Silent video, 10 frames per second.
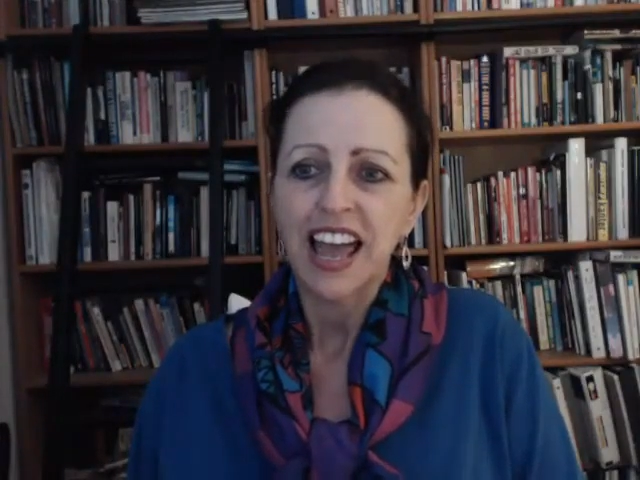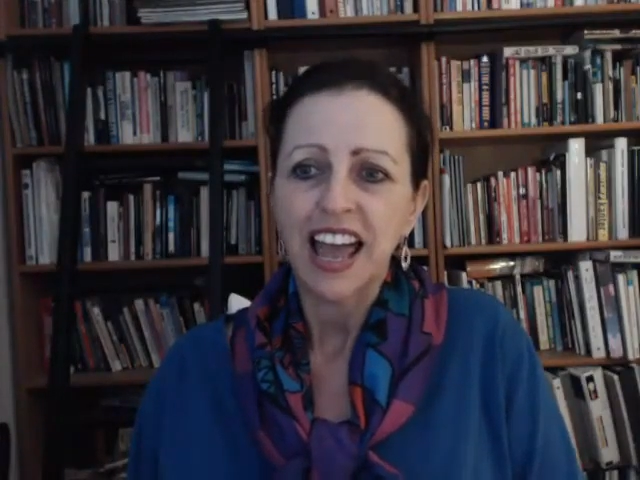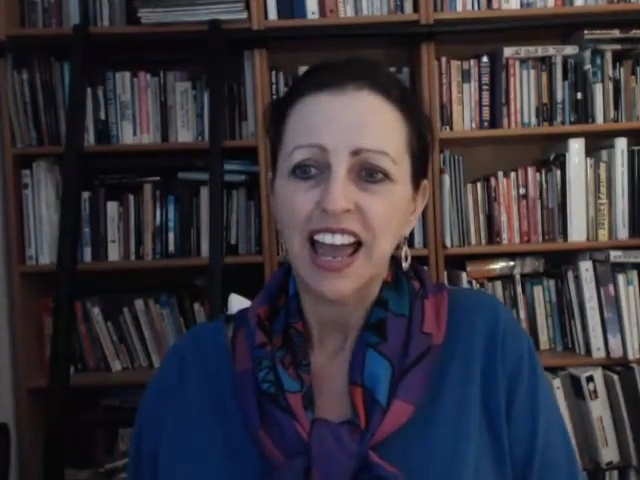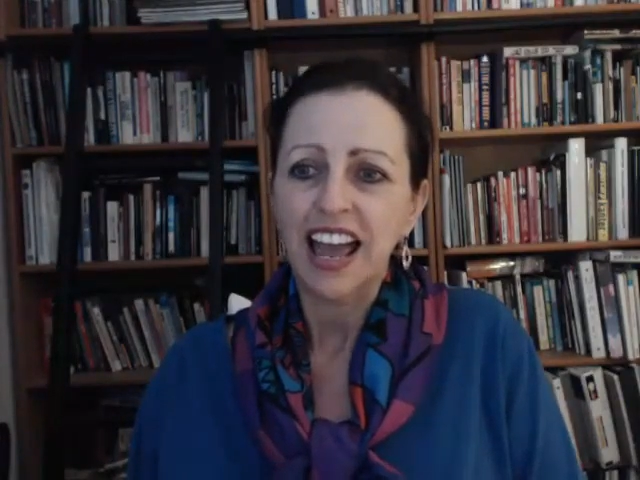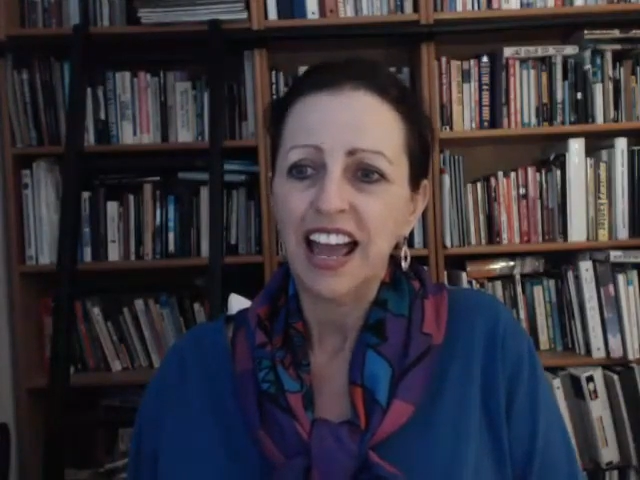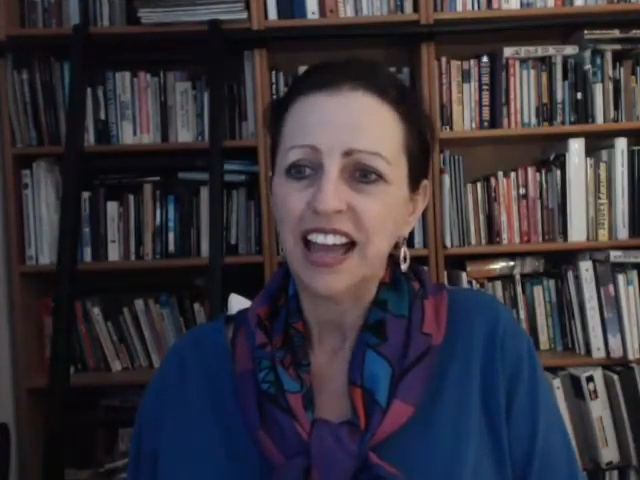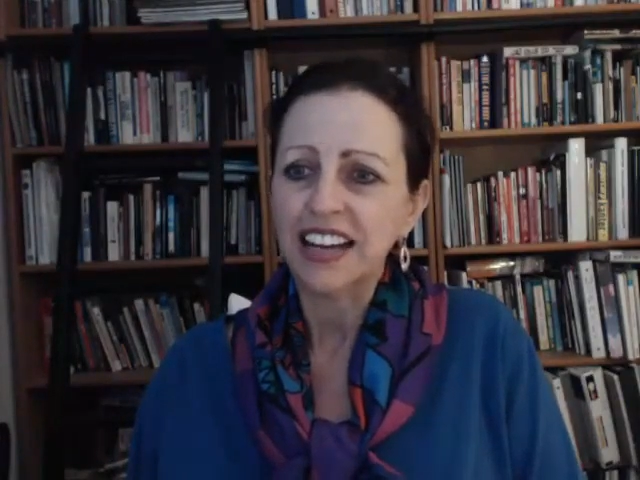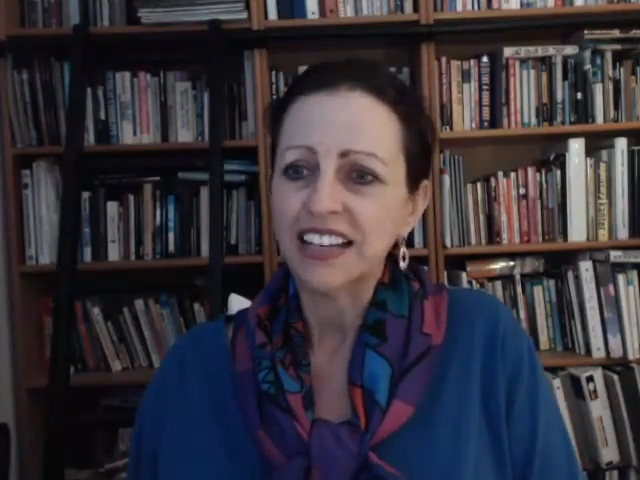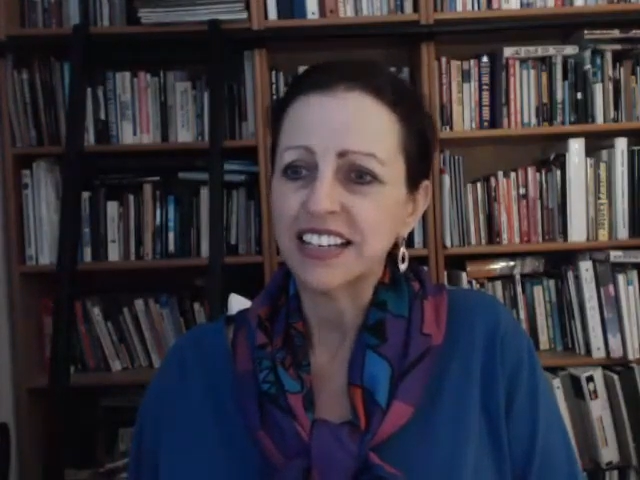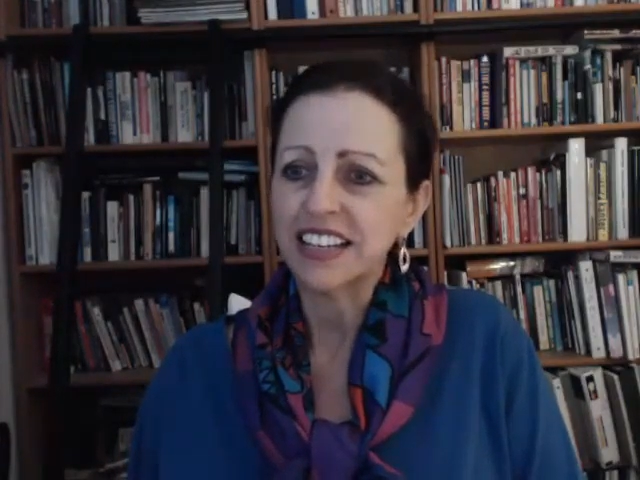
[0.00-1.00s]

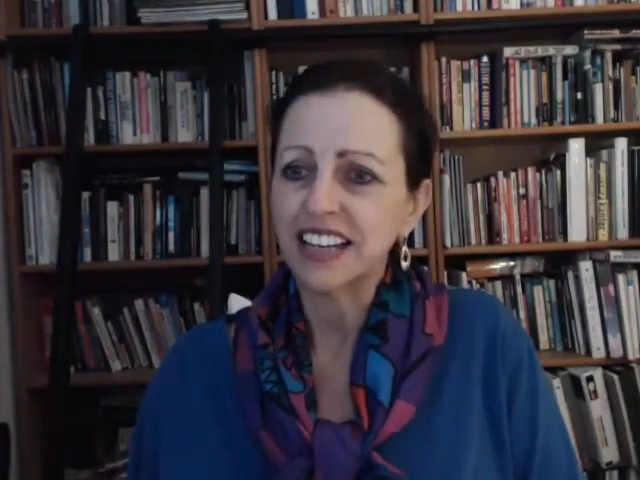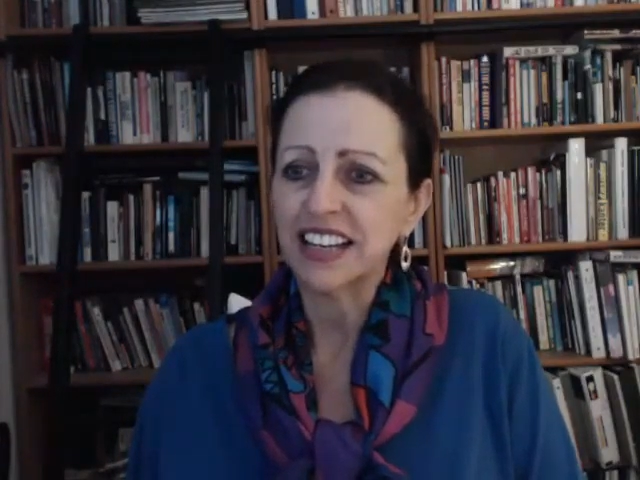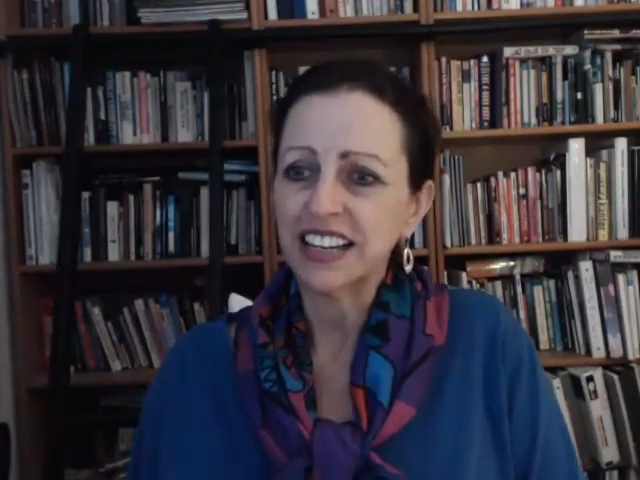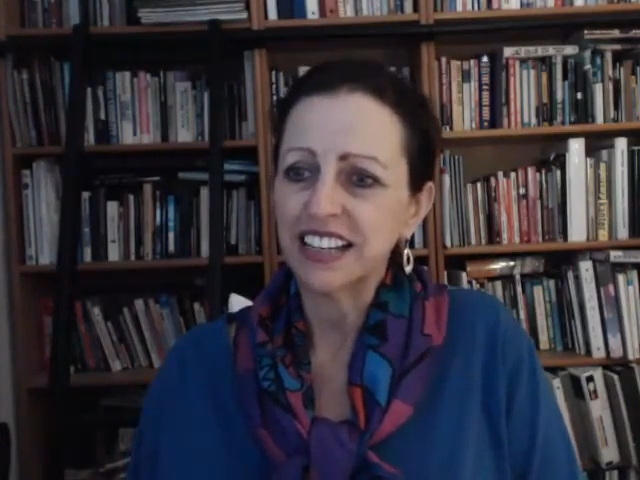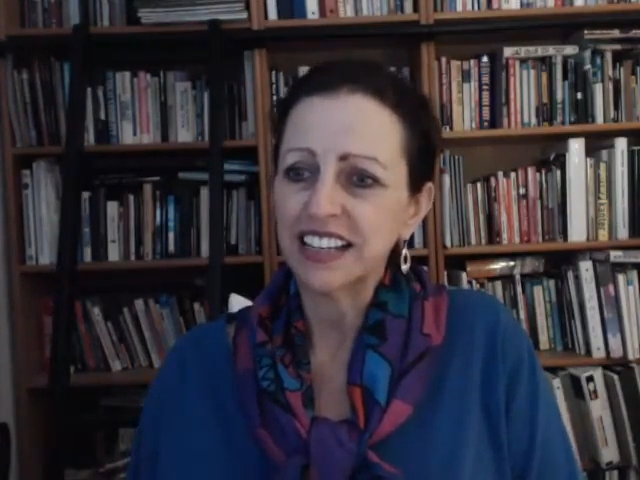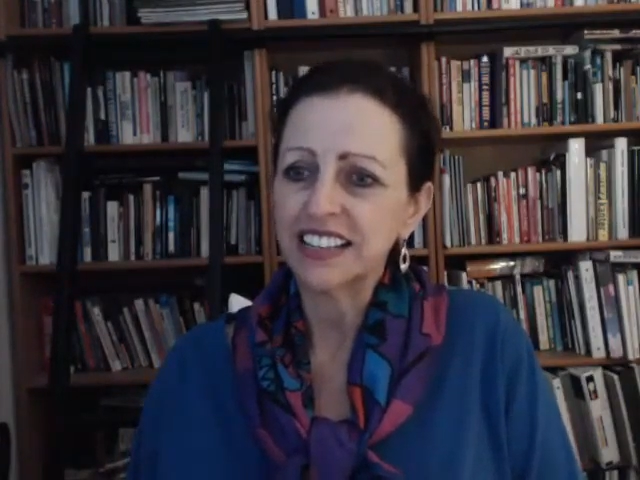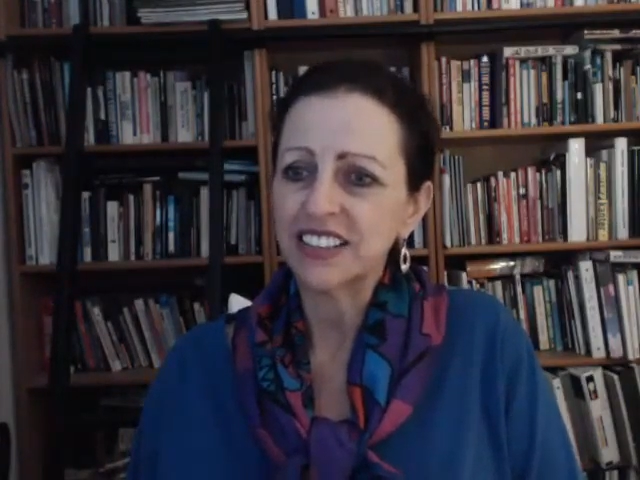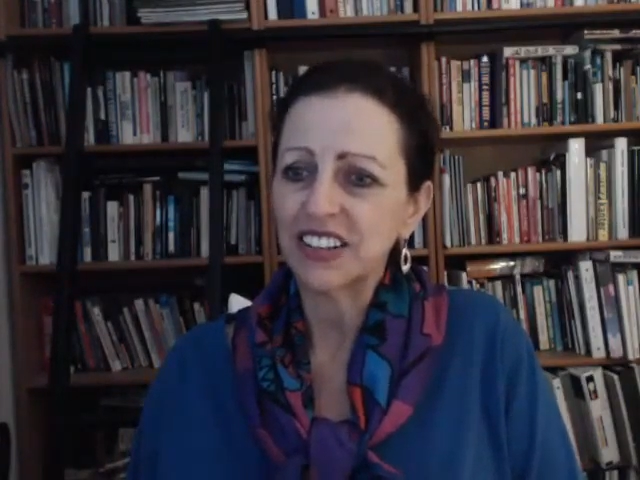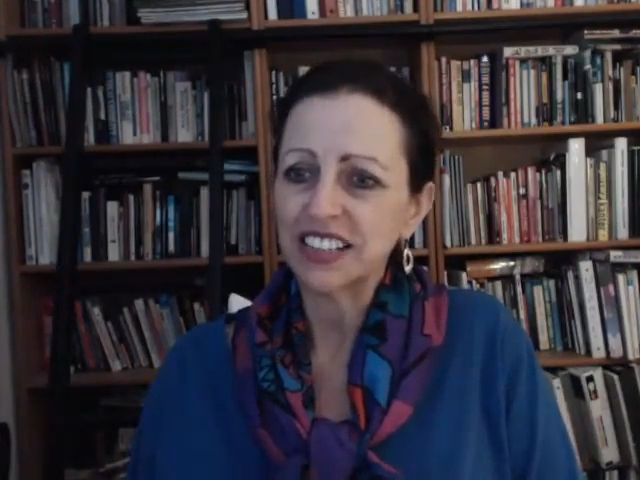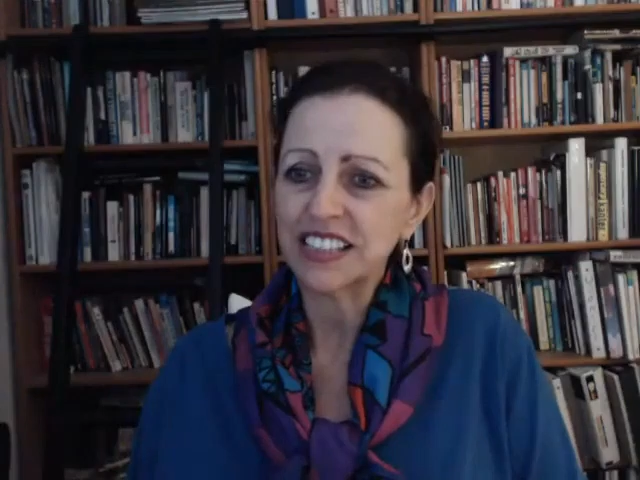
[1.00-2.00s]
And
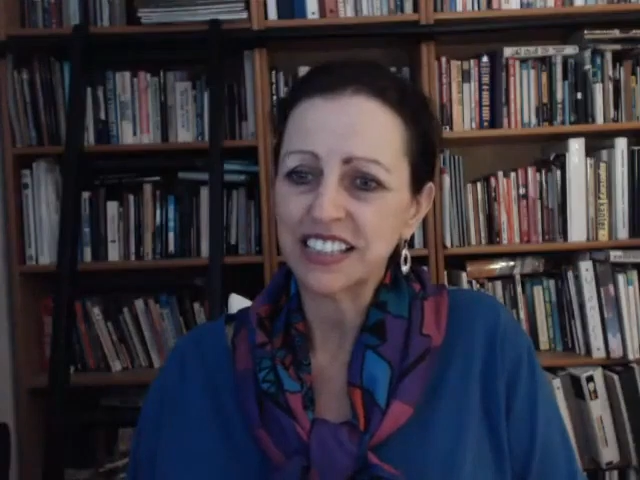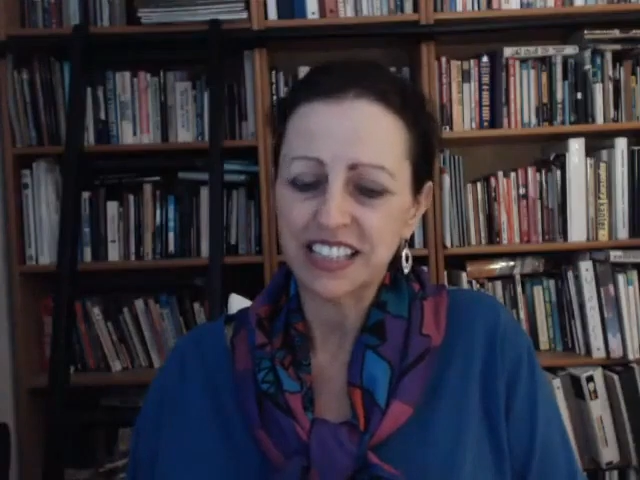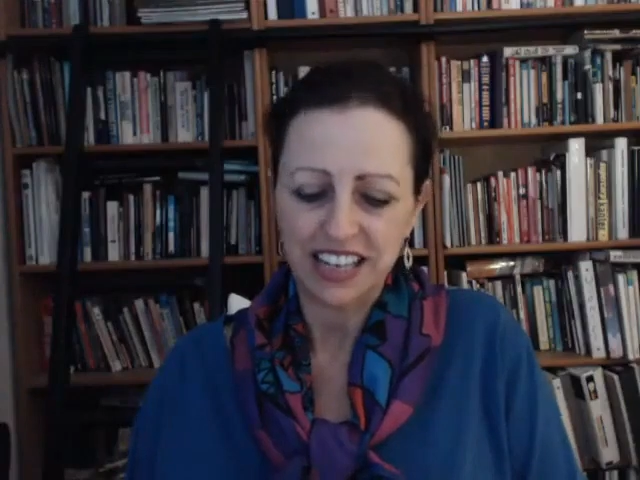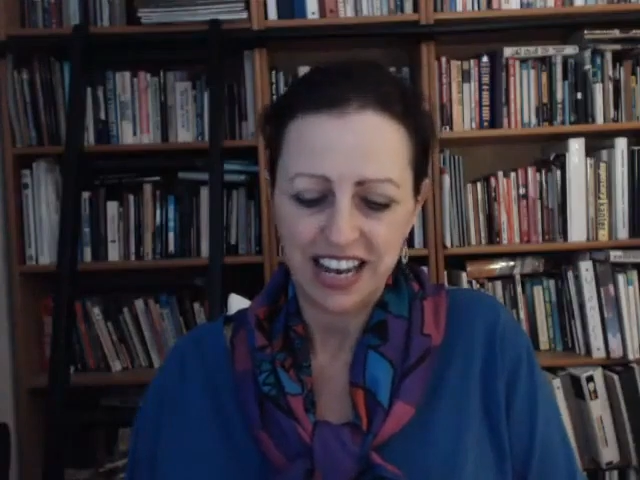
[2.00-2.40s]
so let's see